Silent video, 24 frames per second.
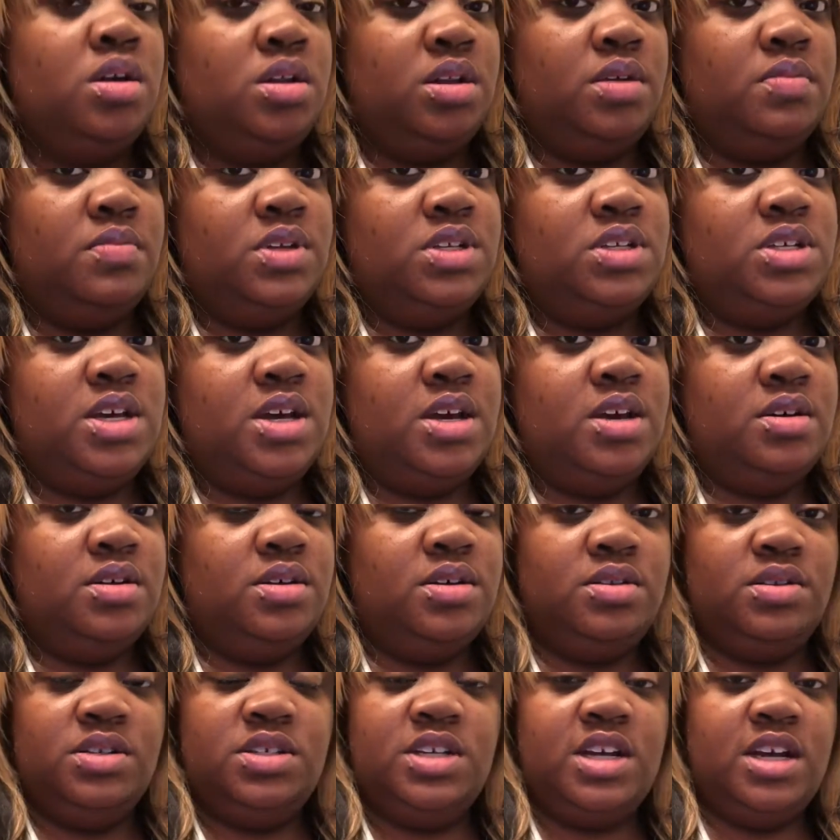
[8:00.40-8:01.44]
let me tell
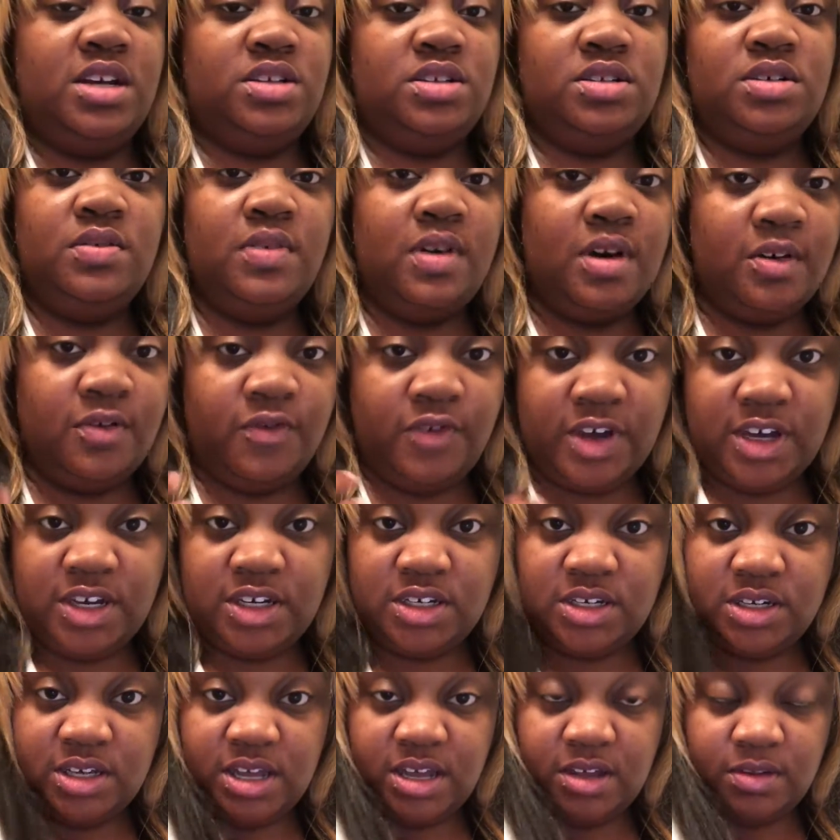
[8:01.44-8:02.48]
you, it's not too
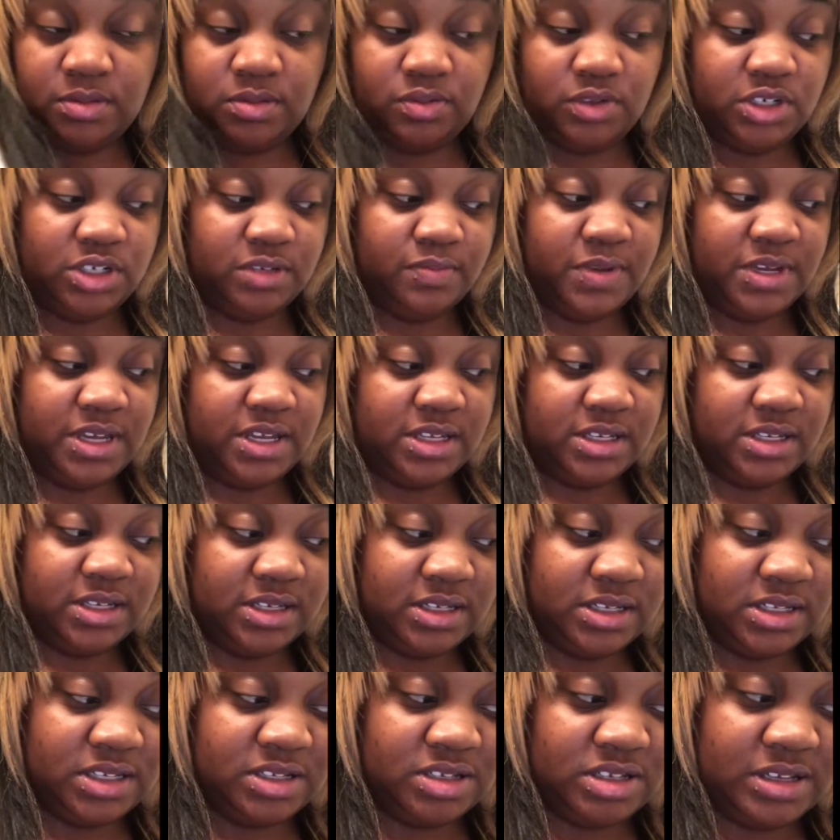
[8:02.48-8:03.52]
old-fashioned. It helps with your
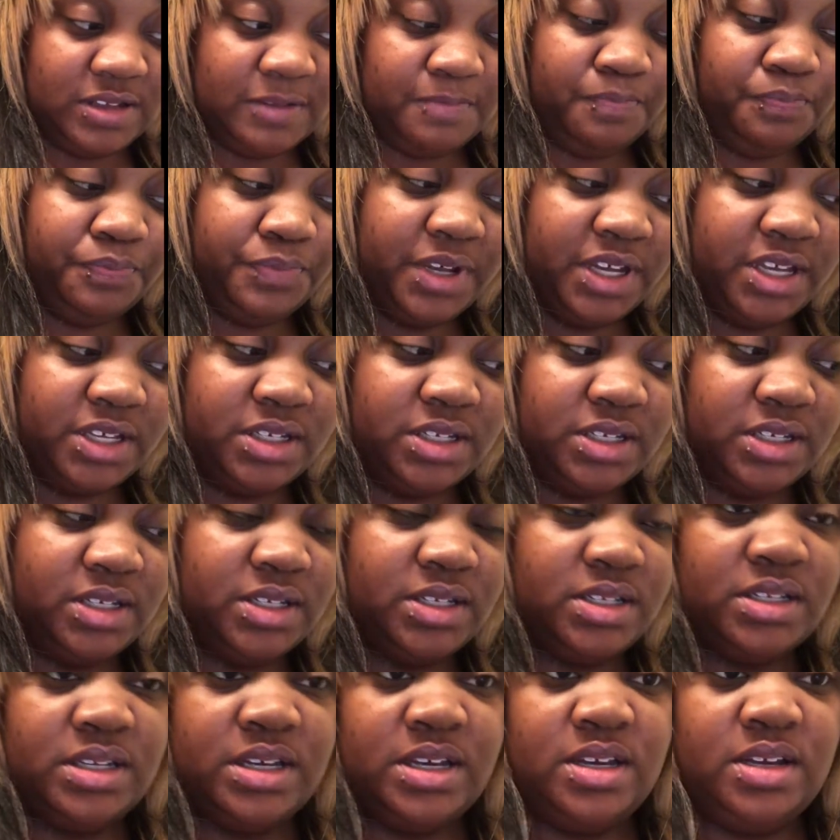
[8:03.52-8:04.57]

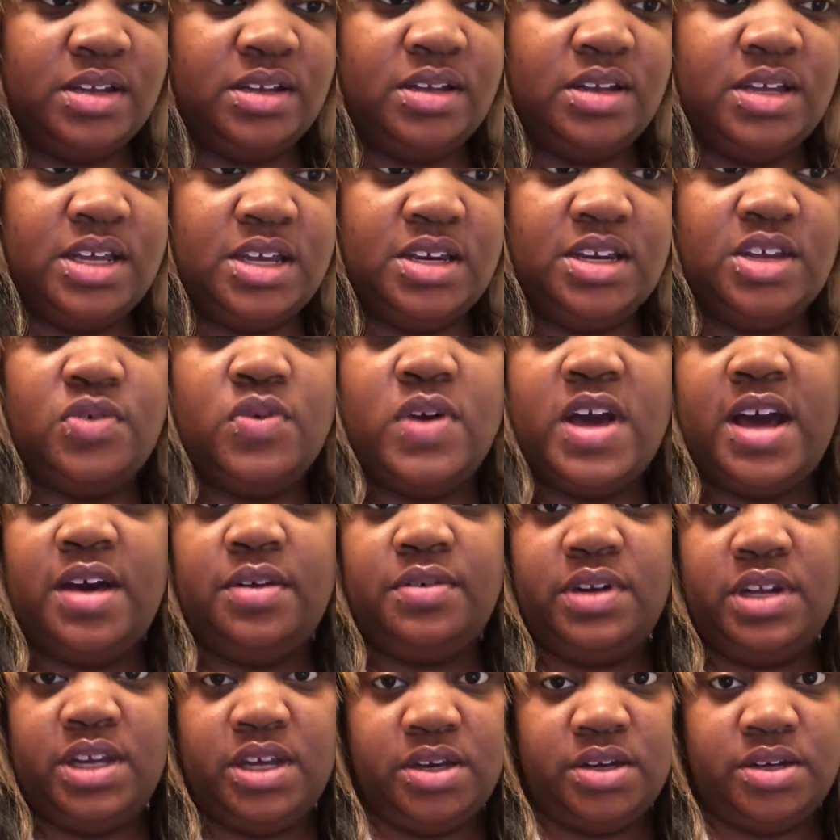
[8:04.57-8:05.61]
business and getting you
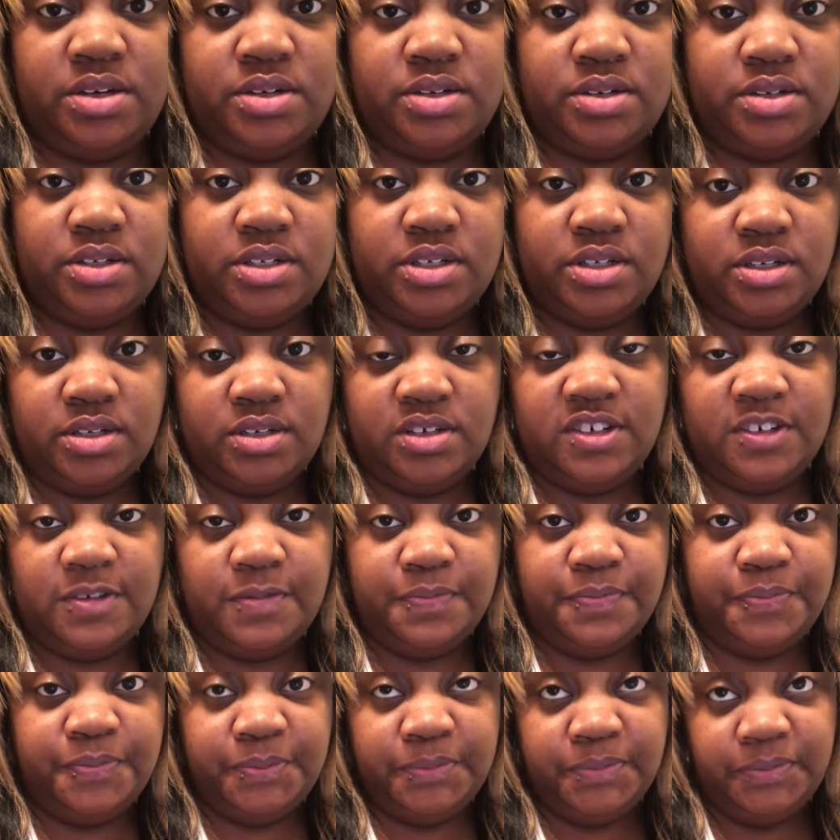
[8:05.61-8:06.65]
out there.
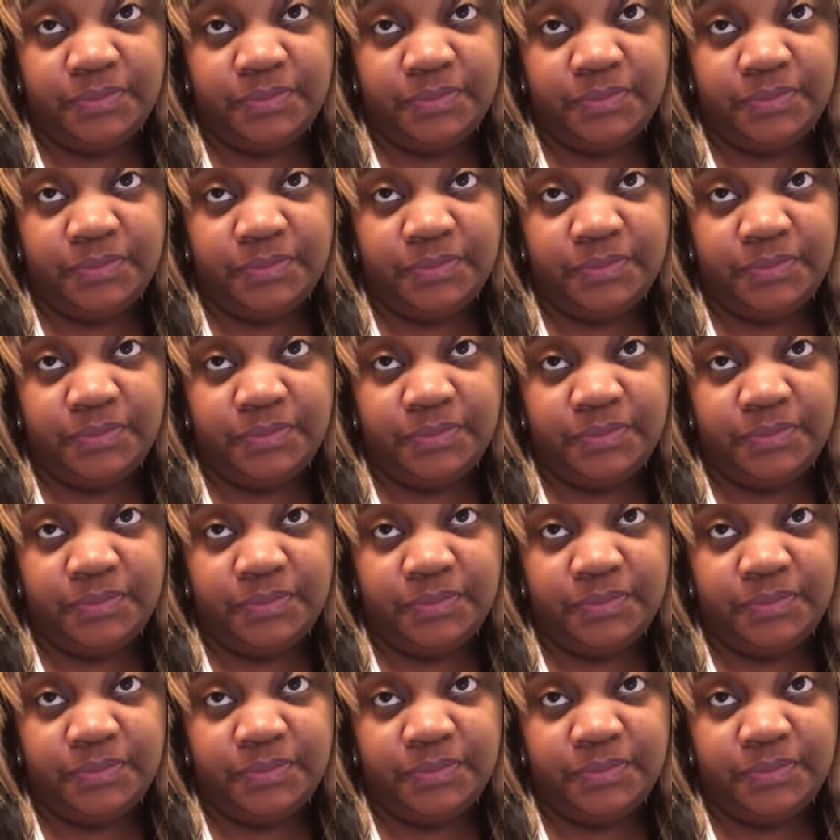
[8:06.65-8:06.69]
So,